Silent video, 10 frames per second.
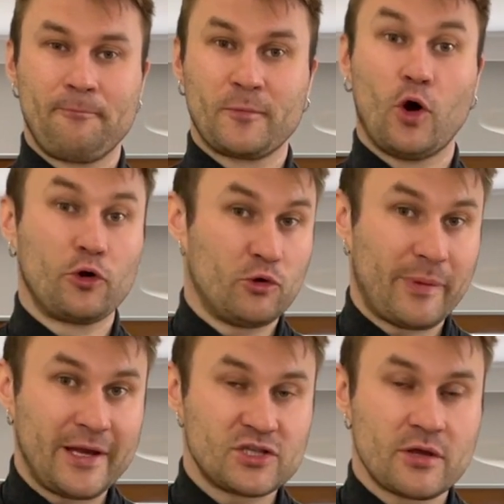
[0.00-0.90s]

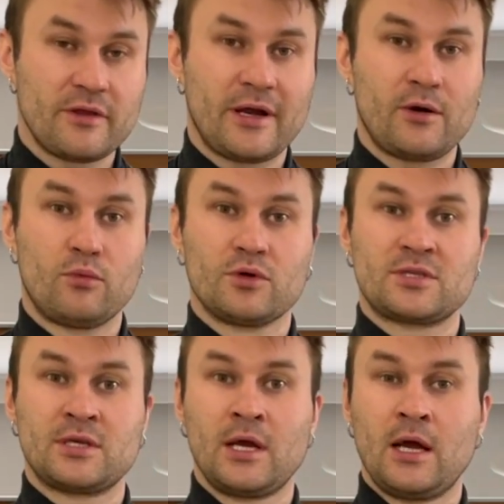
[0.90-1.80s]
occupation there,
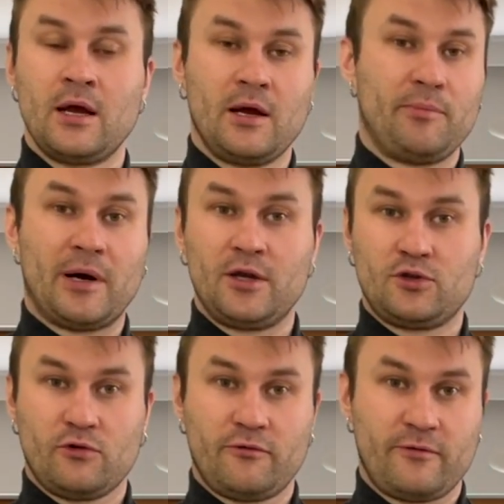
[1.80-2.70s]
was a part
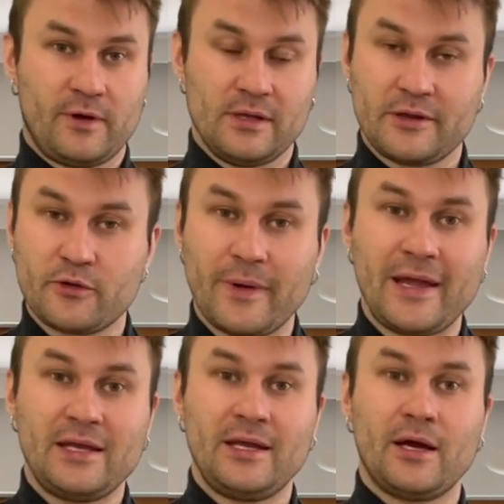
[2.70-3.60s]
of
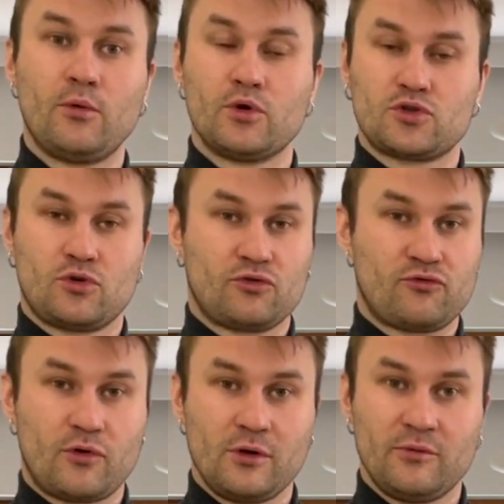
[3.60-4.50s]
Lithuania, was
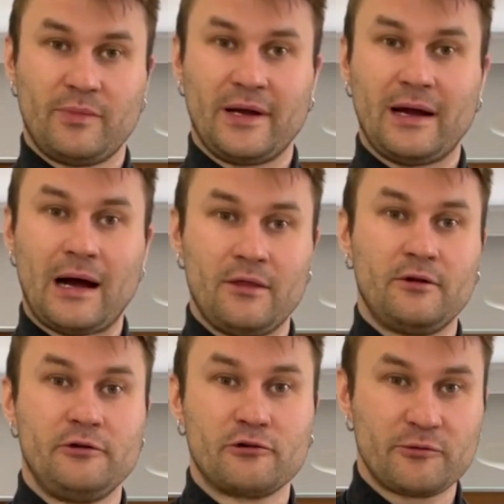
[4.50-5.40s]
controlled by other
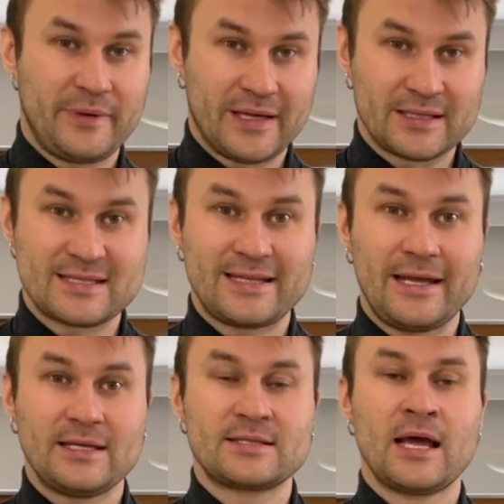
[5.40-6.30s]
European states,